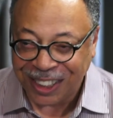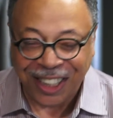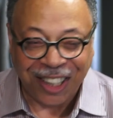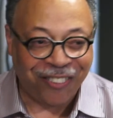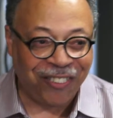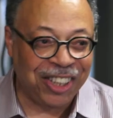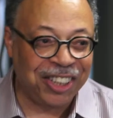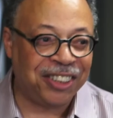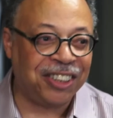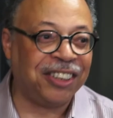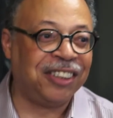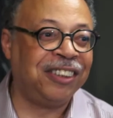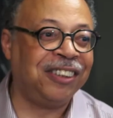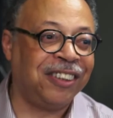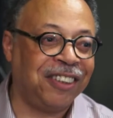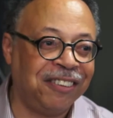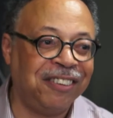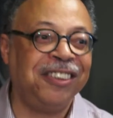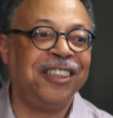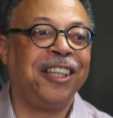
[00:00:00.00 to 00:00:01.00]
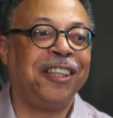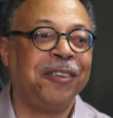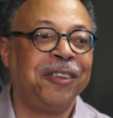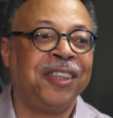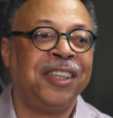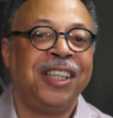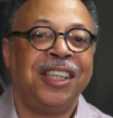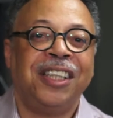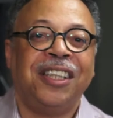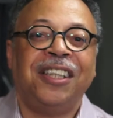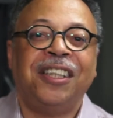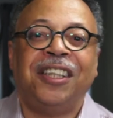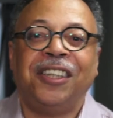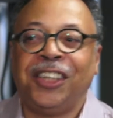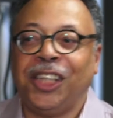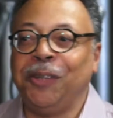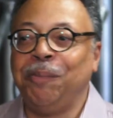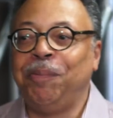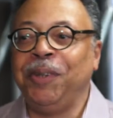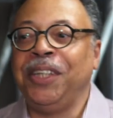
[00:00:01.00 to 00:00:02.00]
And when he said, you know, you know,
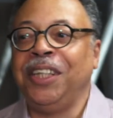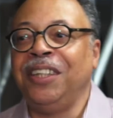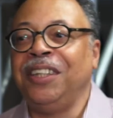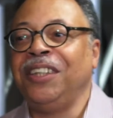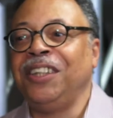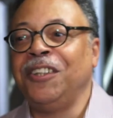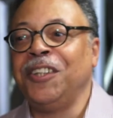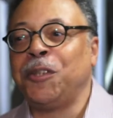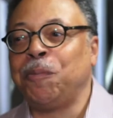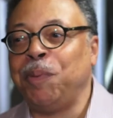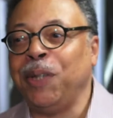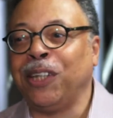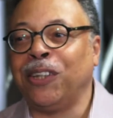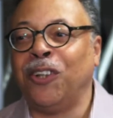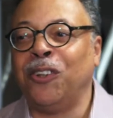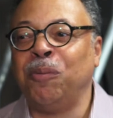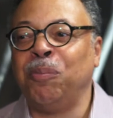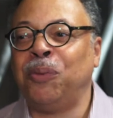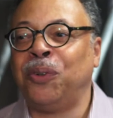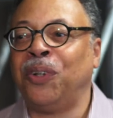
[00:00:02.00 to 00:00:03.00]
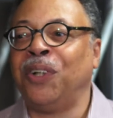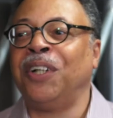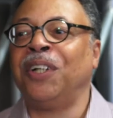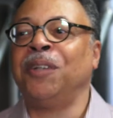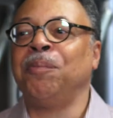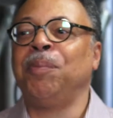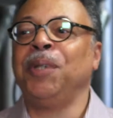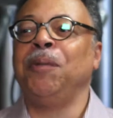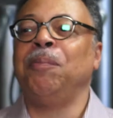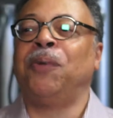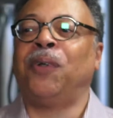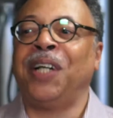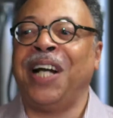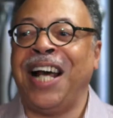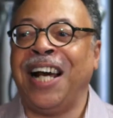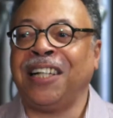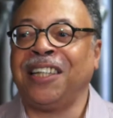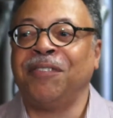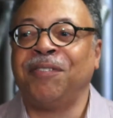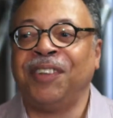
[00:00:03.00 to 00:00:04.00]
you be, you speak out more, be more
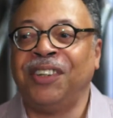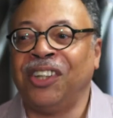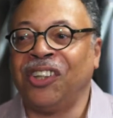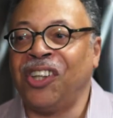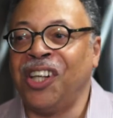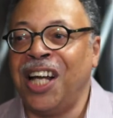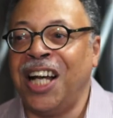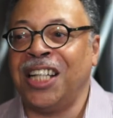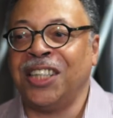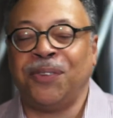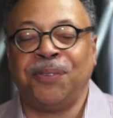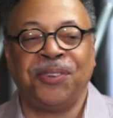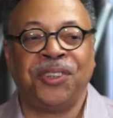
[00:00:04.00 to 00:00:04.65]
active in the class.